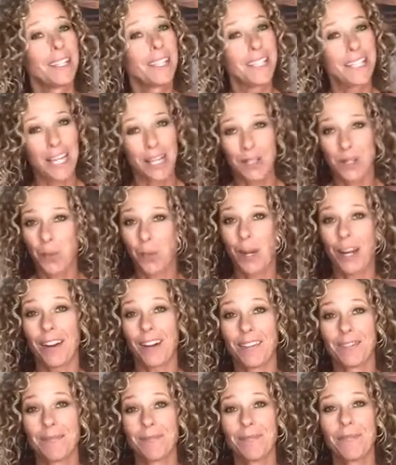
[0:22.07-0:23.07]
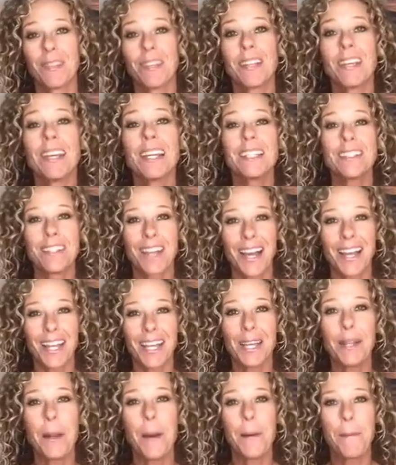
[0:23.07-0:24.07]
Guess where?
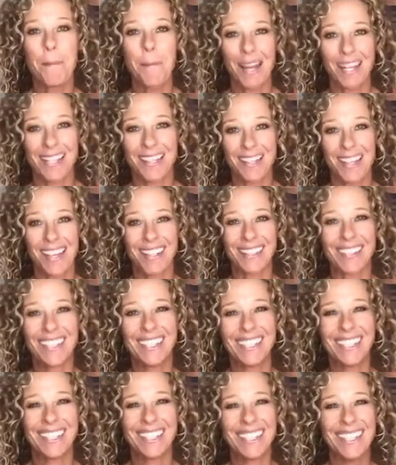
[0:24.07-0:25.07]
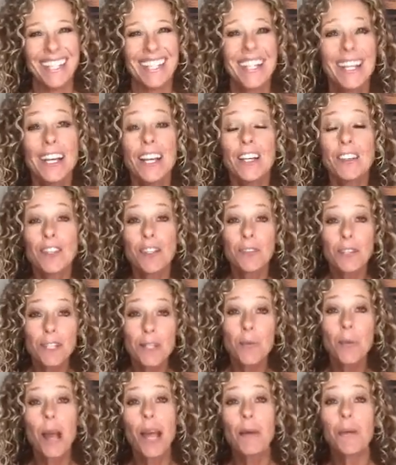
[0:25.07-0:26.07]
Diet mindset. The
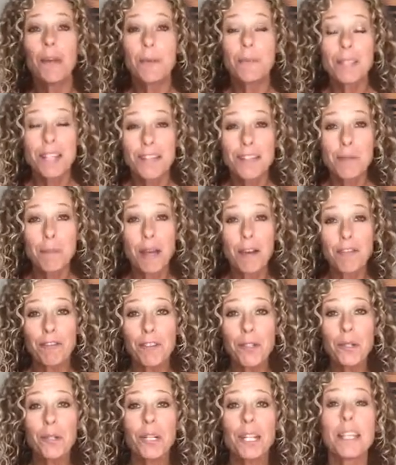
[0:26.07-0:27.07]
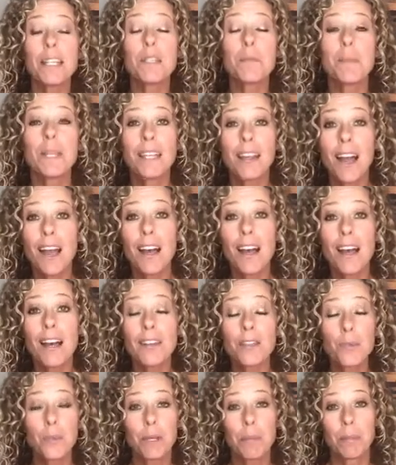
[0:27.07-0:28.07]
reason why we obsess about food is
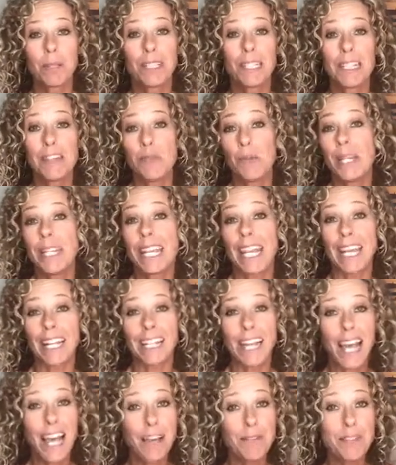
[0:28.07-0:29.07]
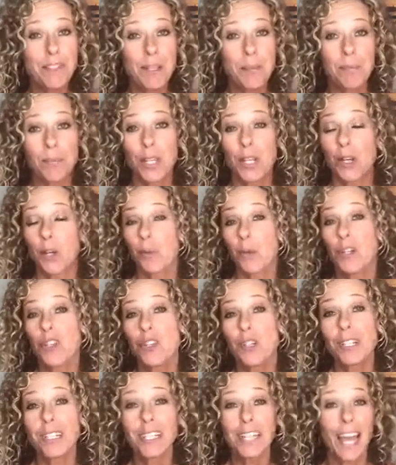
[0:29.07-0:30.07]
because we believe we can't have something, or we
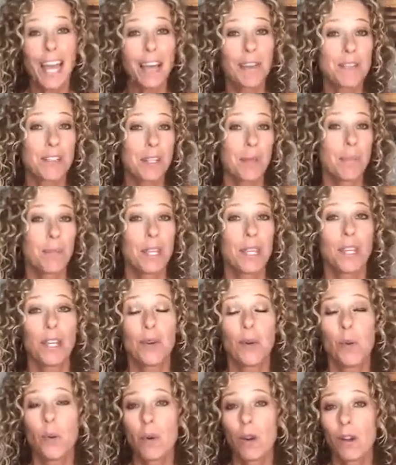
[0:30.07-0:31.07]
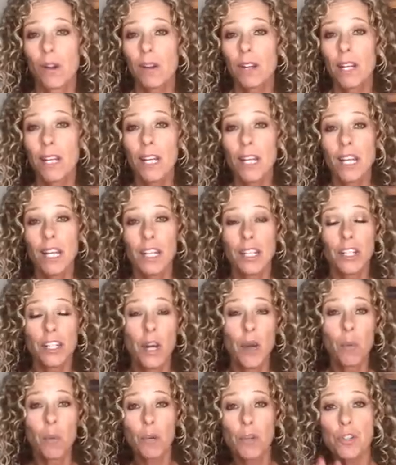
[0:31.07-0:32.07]
shouldn't have something, or
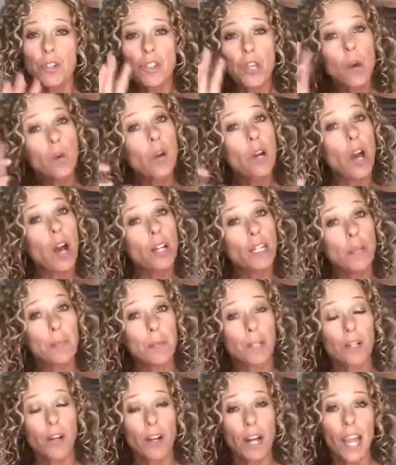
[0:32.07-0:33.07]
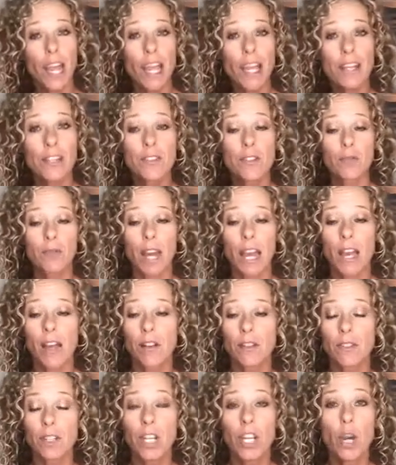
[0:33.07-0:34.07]
we're so caught up in our heads
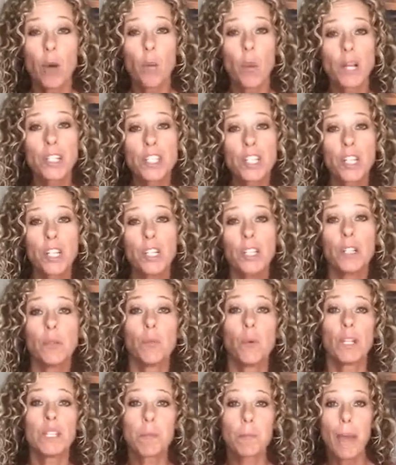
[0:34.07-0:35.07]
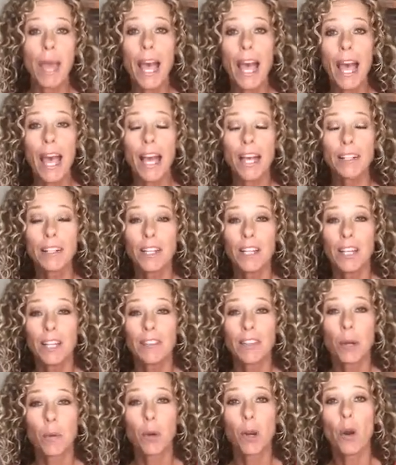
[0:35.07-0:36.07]
around what's good and what's bad
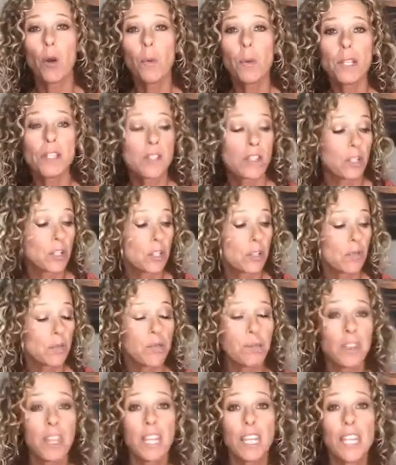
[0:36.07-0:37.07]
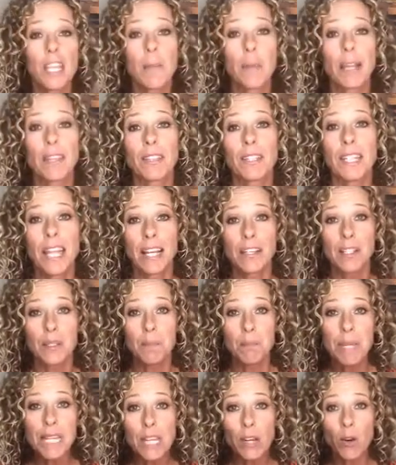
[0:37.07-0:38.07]
that we're always thinking about the next
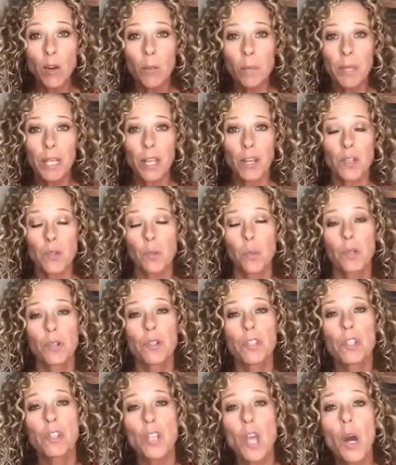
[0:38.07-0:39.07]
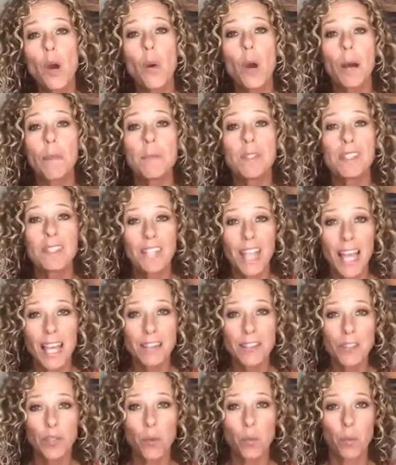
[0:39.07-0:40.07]
meal, because we're so
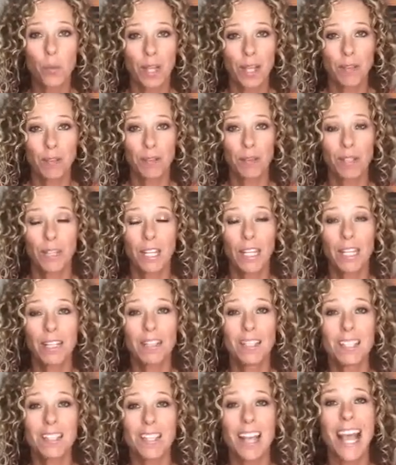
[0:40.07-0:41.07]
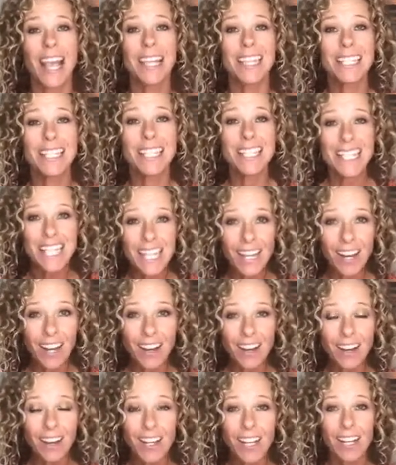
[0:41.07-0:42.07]
obsessed with this
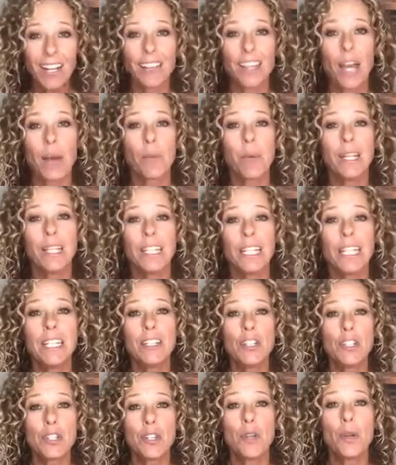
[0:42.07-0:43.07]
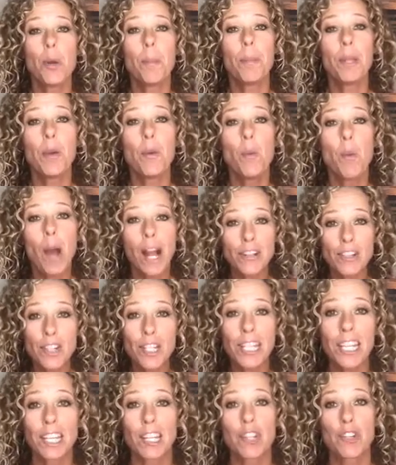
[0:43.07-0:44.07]
idea that we need to be watching
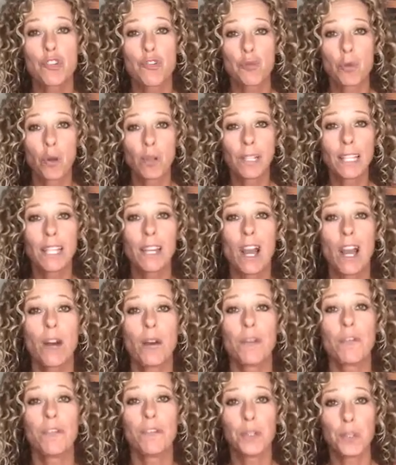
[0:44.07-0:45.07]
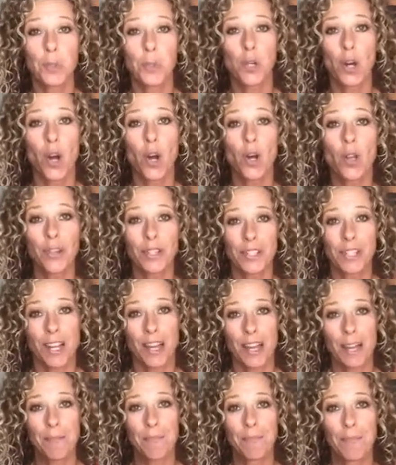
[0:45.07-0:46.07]
and controlling our food all the
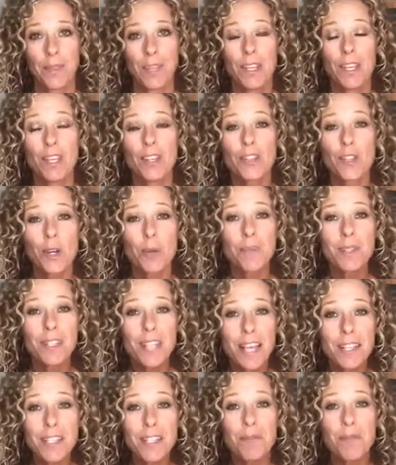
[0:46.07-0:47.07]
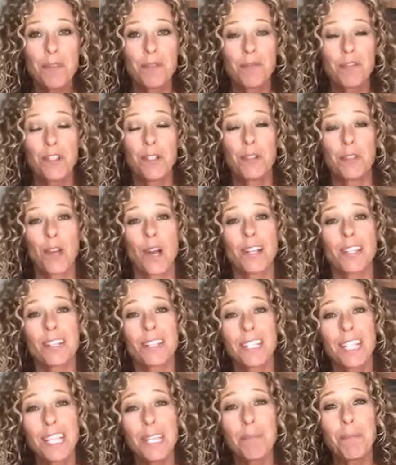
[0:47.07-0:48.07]
time. So obsessive food thoughts
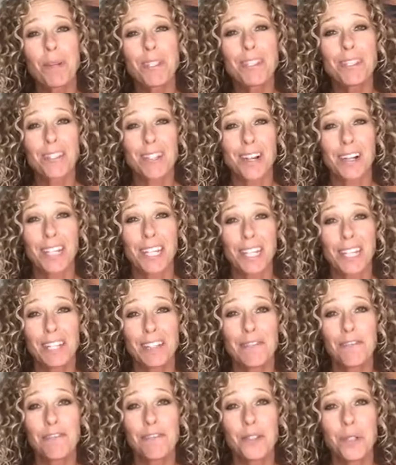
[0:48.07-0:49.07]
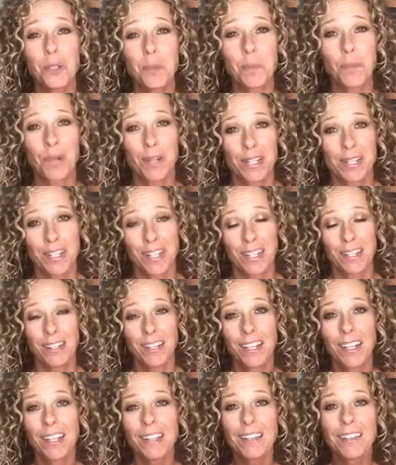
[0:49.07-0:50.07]
keep us stuck in food prison.
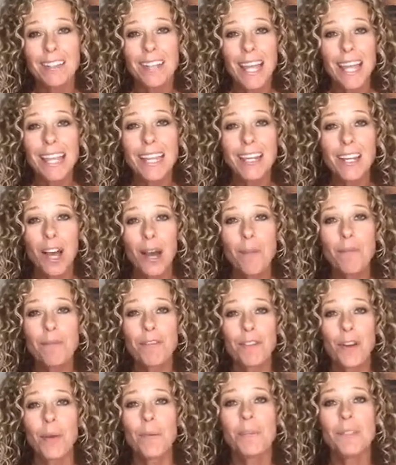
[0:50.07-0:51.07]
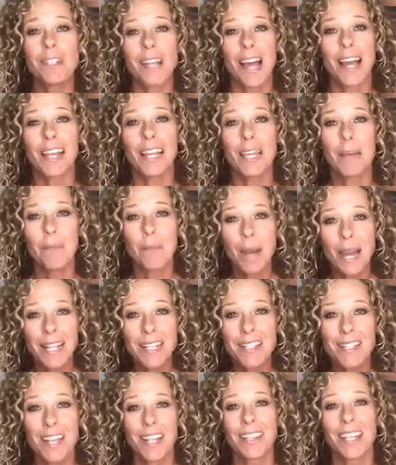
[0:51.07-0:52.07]
They come from diet
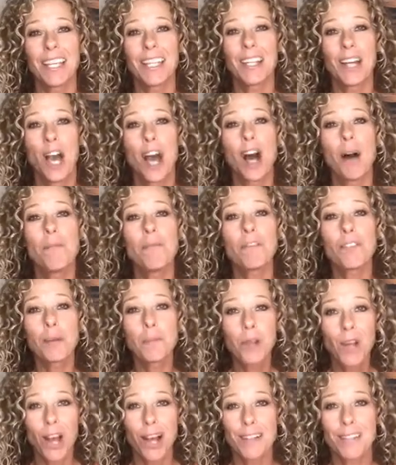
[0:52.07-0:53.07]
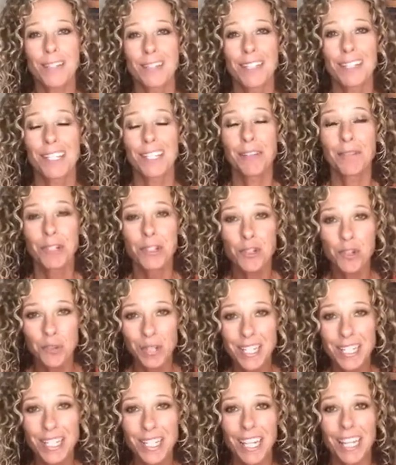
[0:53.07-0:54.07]
mindset. They come from constantly
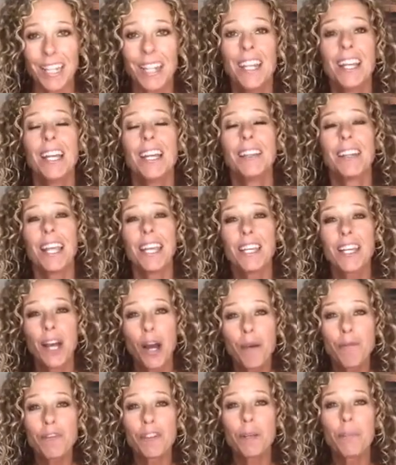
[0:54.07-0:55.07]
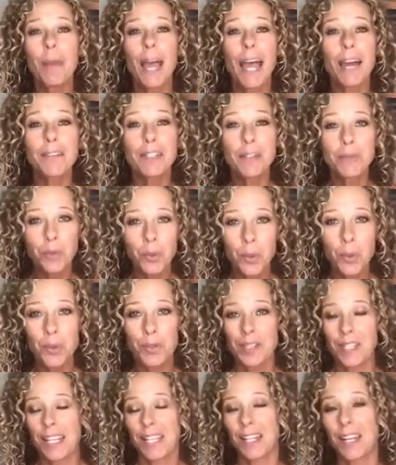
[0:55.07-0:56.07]
restricting. They come from having
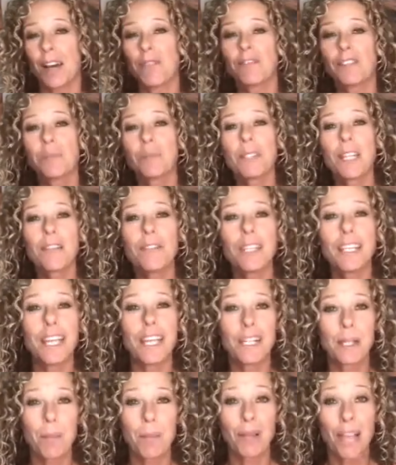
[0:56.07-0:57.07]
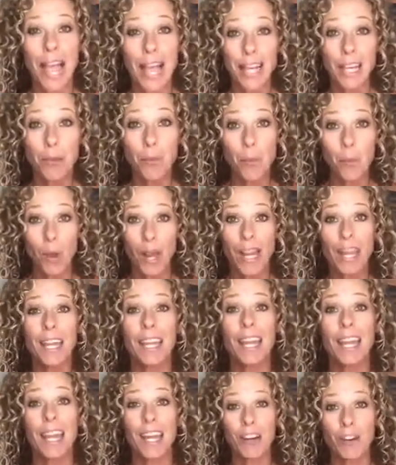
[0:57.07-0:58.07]
rules. They come from living in a black and white
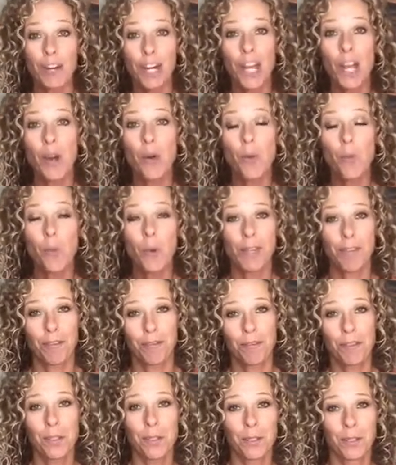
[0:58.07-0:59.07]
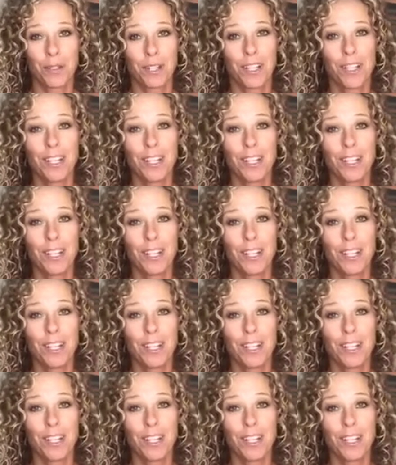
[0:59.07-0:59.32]
area with food.